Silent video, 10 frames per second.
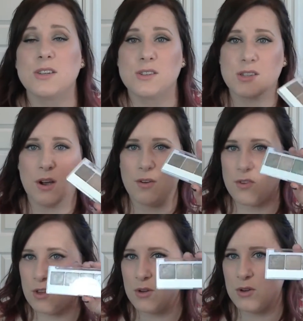So if
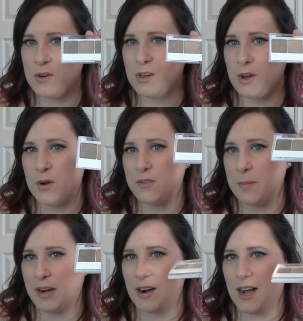you know of a
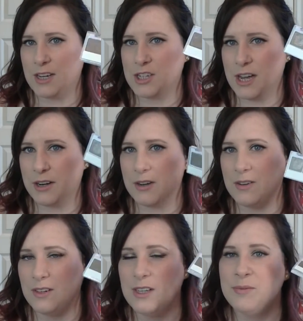better
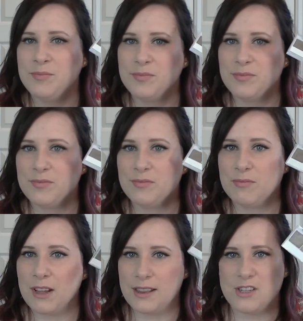eyeshadow
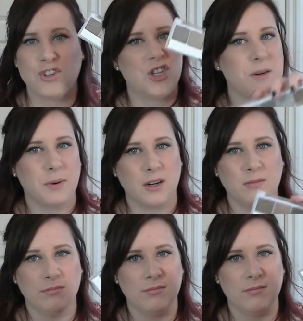that's cheaper,